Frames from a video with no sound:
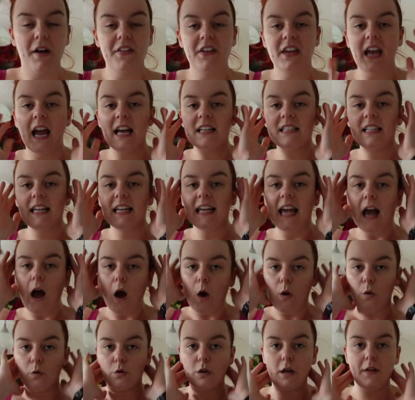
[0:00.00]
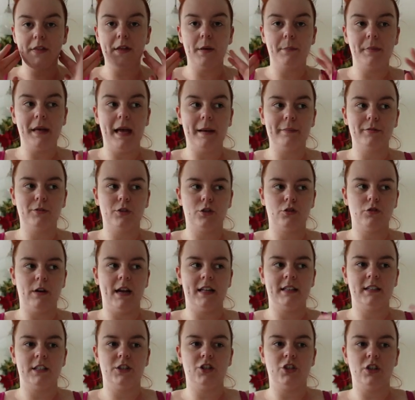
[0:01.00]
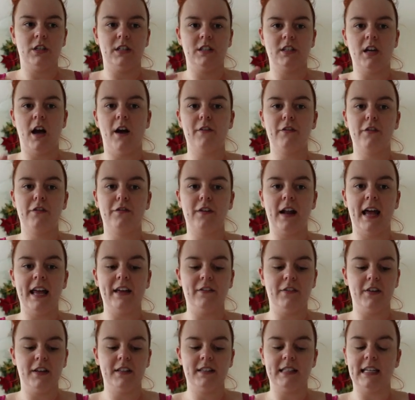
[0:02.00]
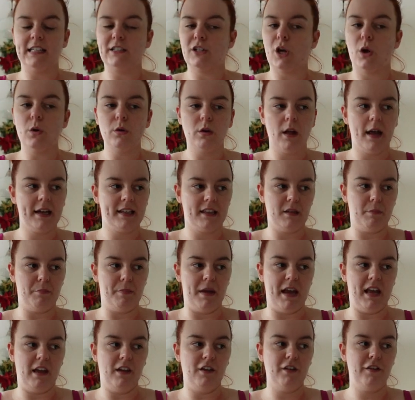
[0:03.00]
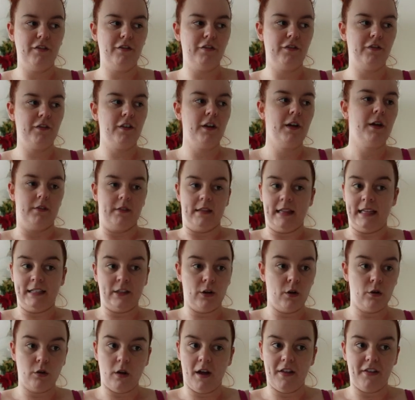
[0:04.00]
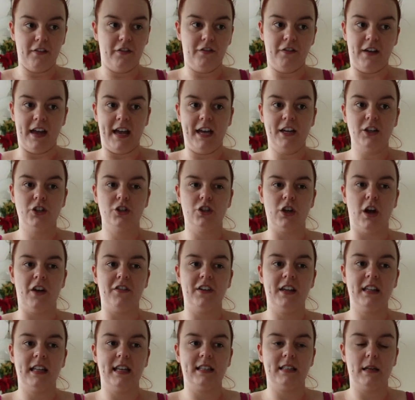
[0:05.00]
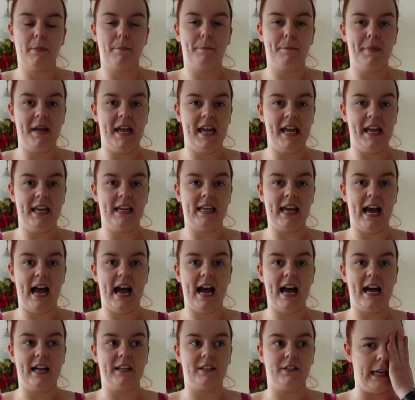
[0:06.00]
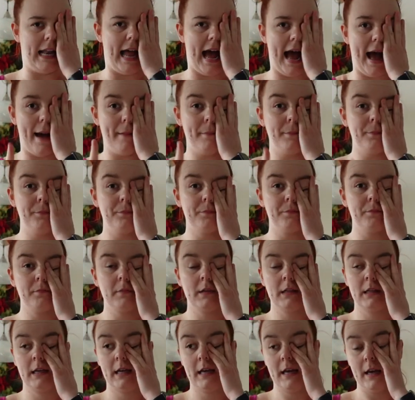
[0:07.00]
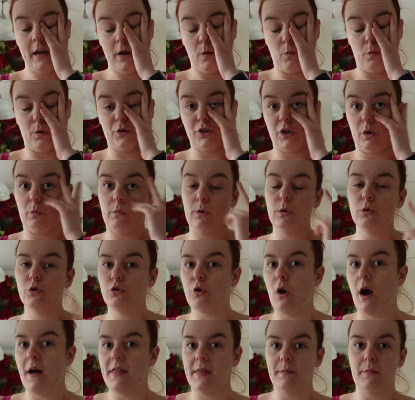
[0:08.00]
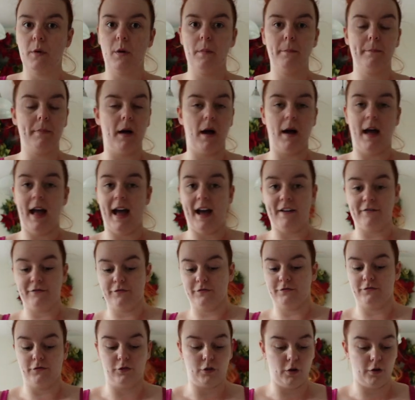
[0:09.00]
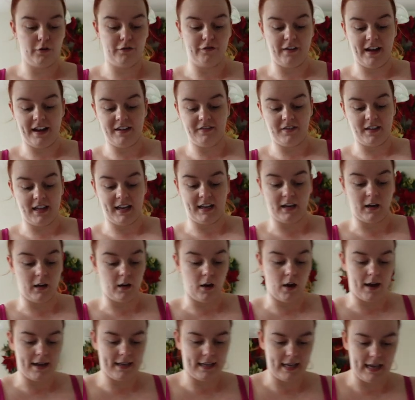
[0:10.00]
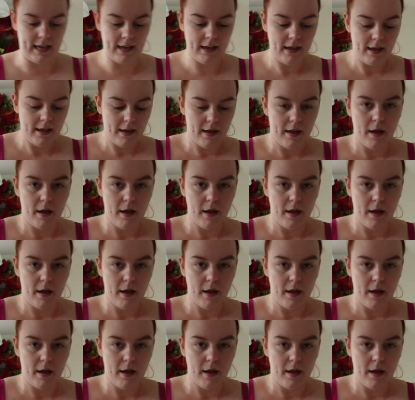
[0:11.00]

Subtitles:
I think as they get older, they'll be able to transition into other flavors. They don't like the beef. They don't like the fish. I think there's a pig and lamb, which I will try them on, but I have no faith they're gonna like it.